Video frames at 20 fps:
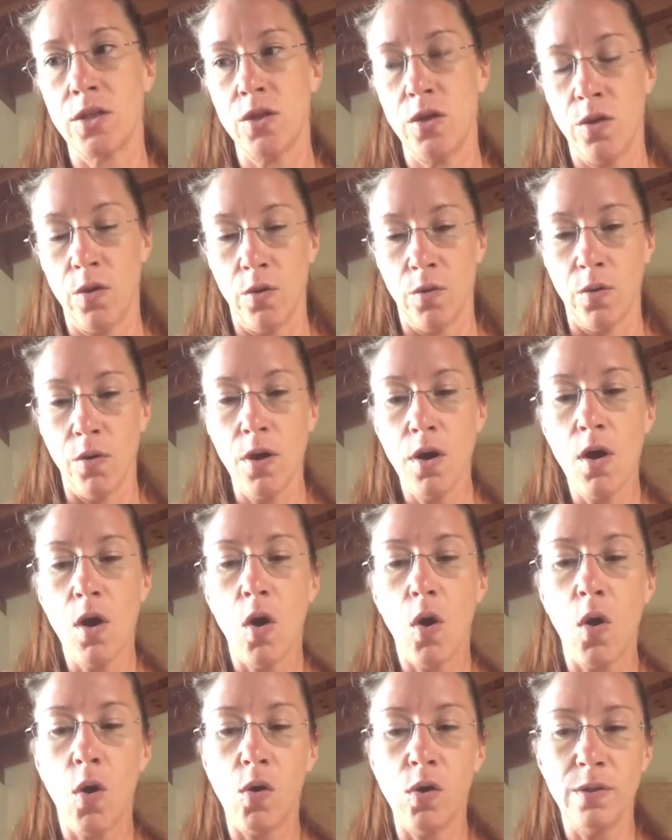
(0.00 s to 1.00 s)
to
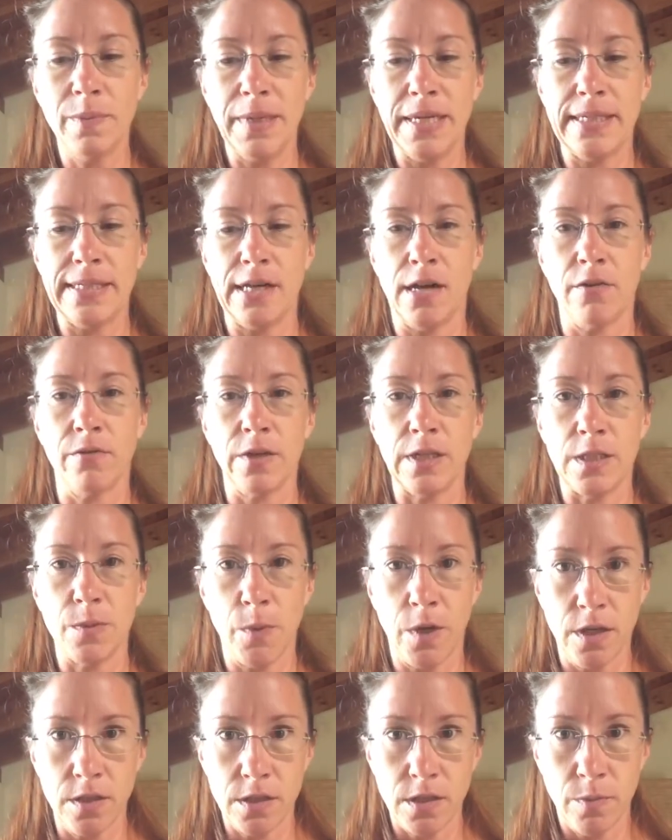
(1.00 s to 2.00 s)
hold myself
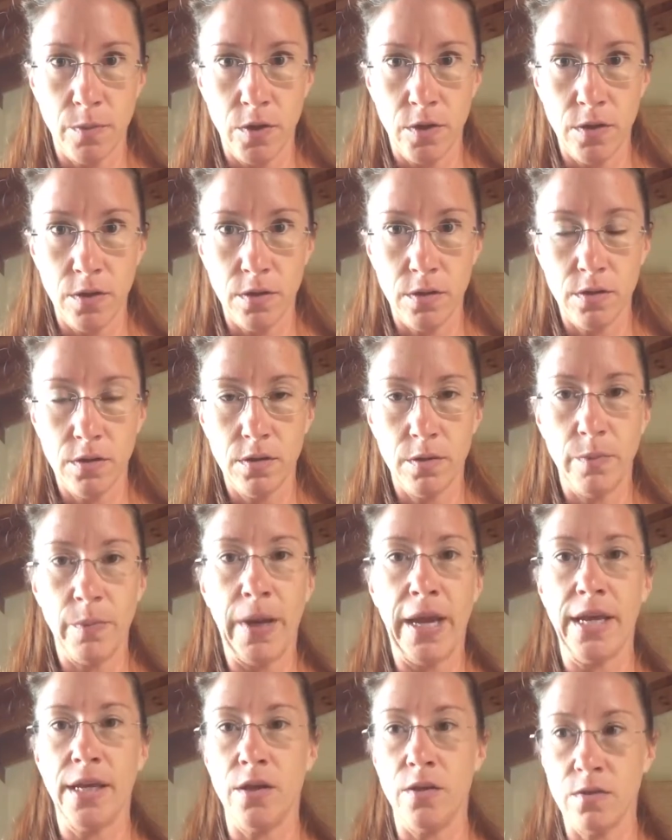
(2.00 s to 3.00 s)
responsible
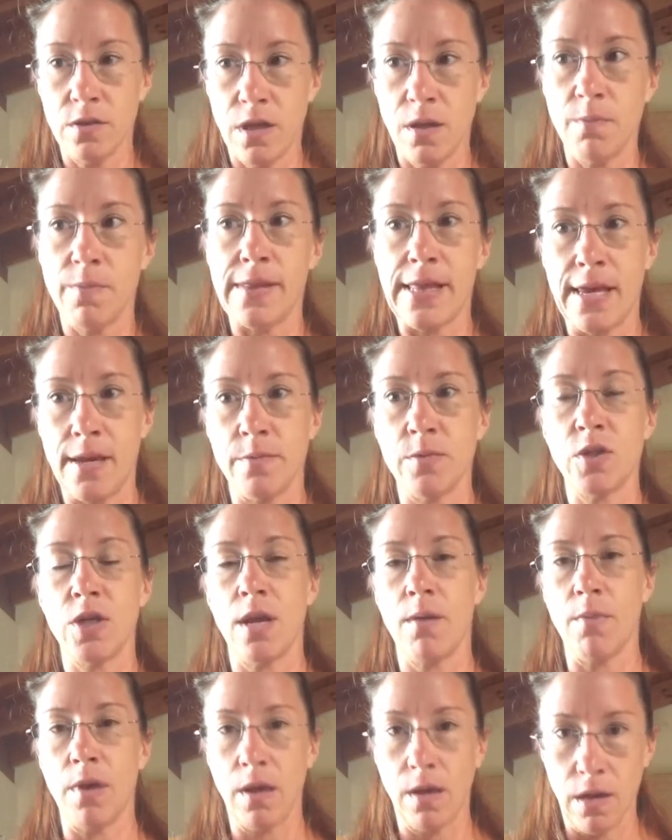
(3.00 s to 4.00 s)
by using blame,
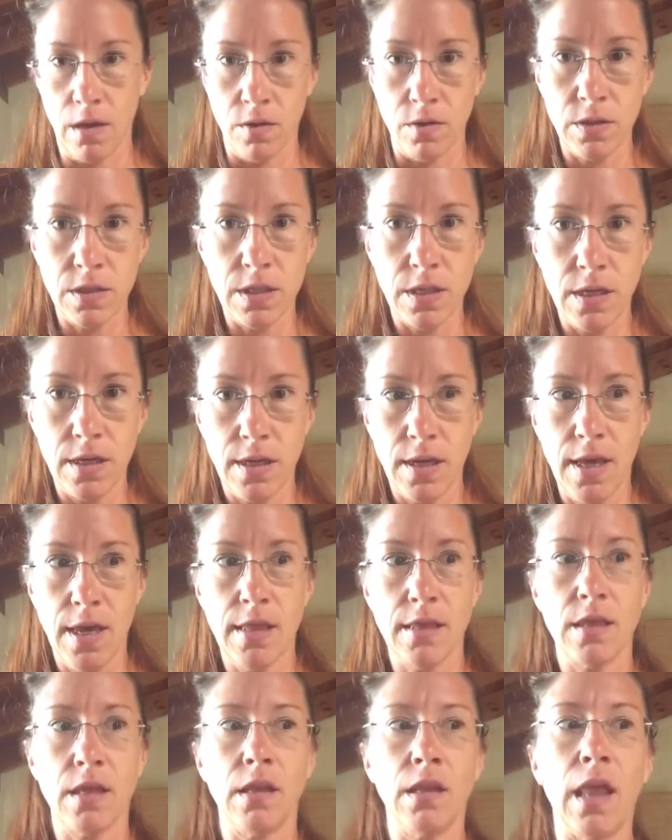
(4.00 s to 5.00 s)
shame, and guilt
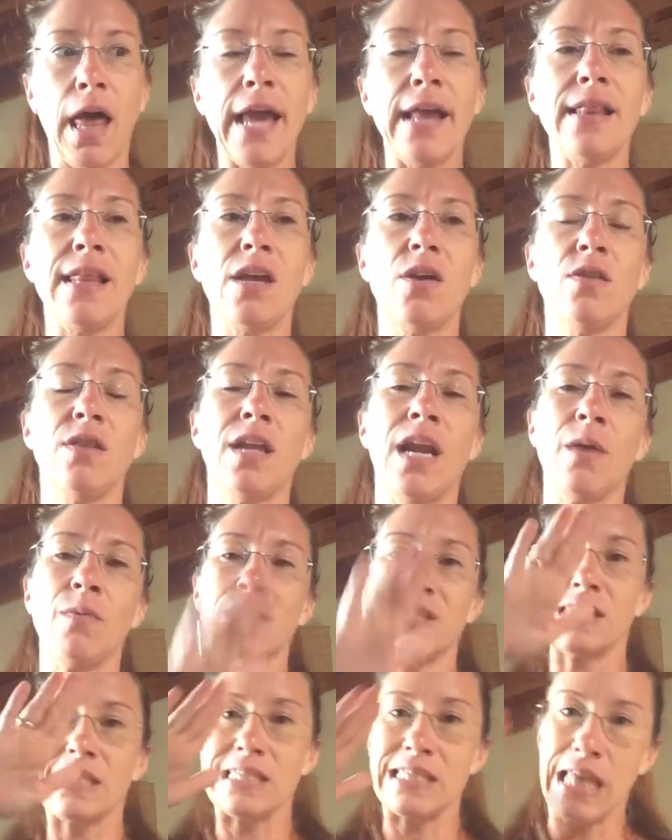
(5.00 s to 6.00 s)
the likelihood that I will
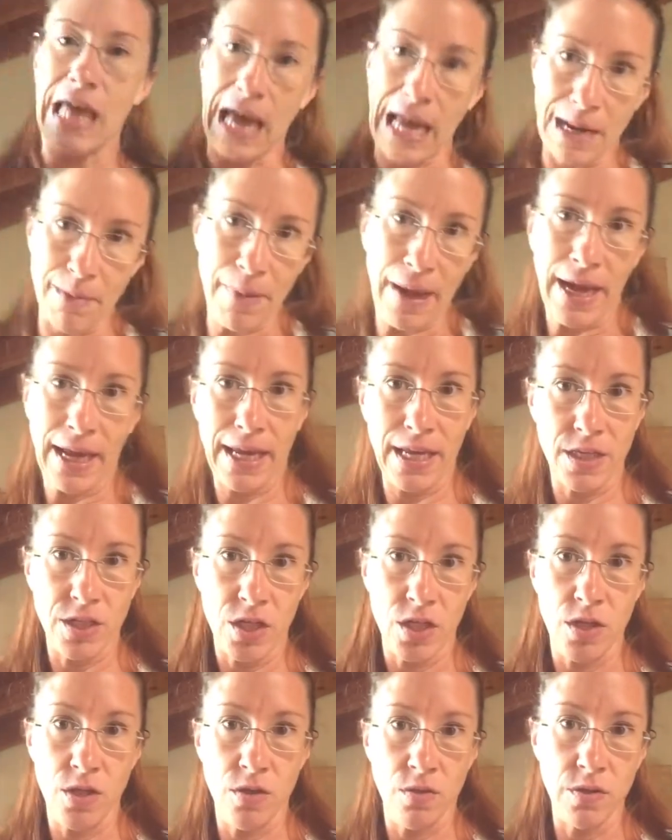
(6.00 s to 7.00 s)
slide back into
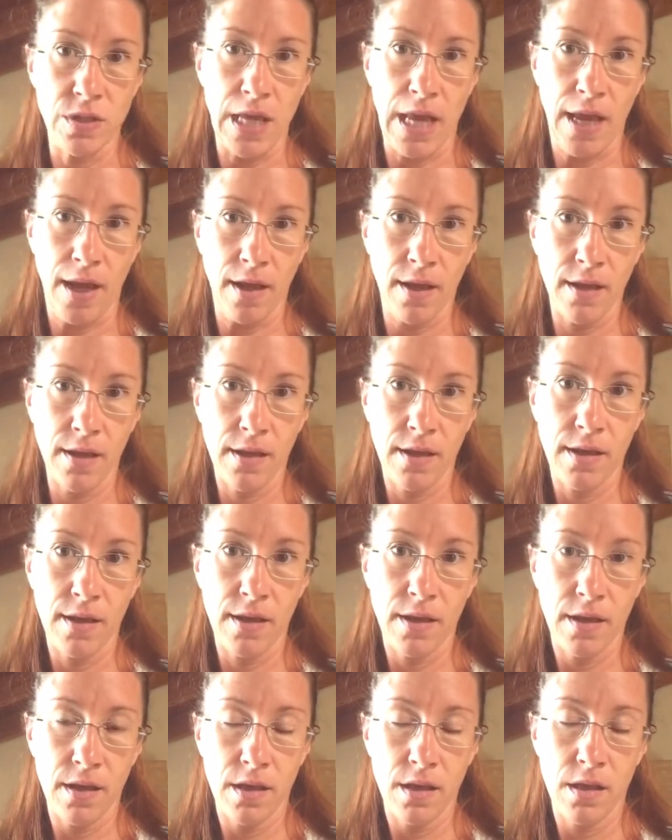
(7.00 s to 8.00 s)
using
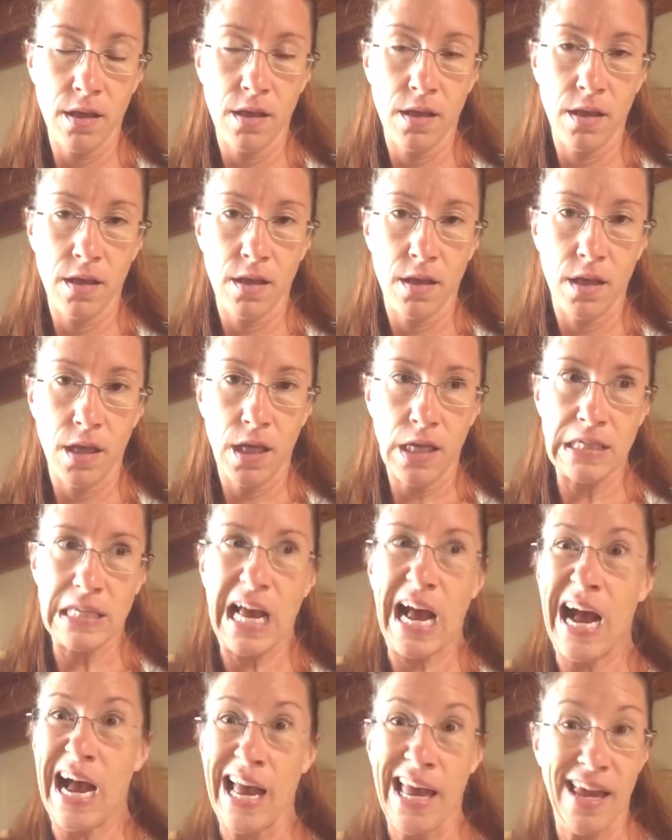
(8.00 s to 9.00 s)
is
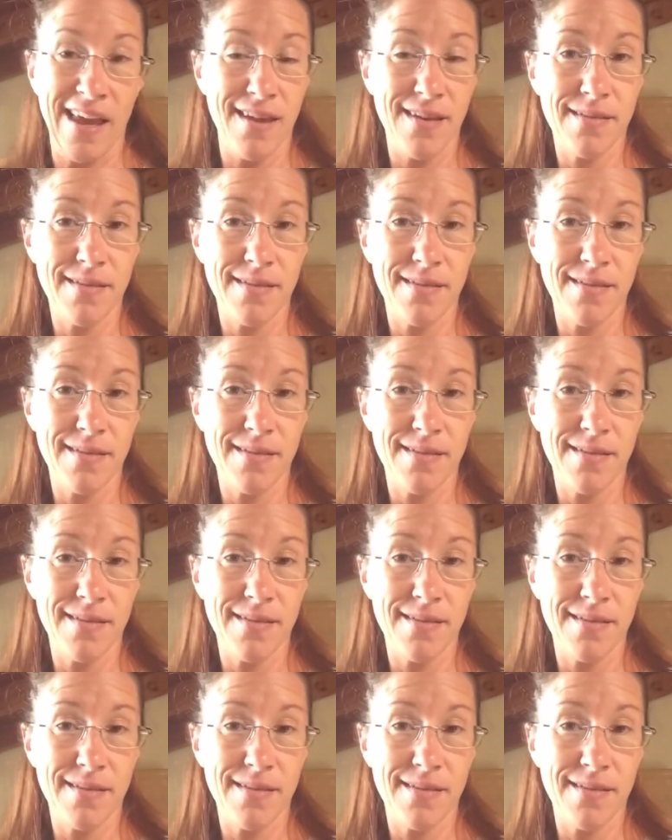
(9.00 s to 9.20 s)
high.